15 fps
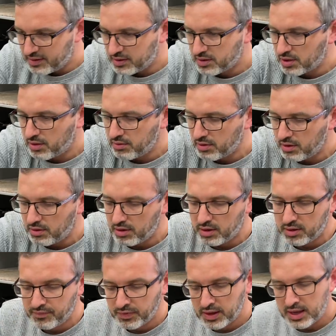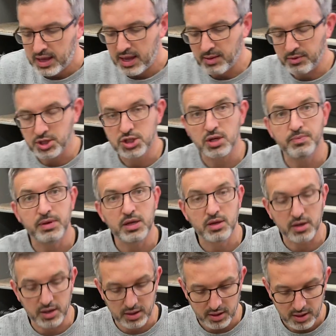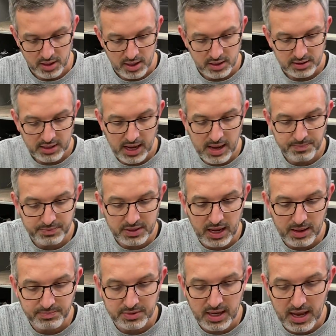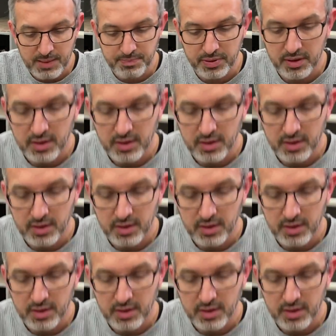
the tone hole, and we should be good. Tape, tape, tape,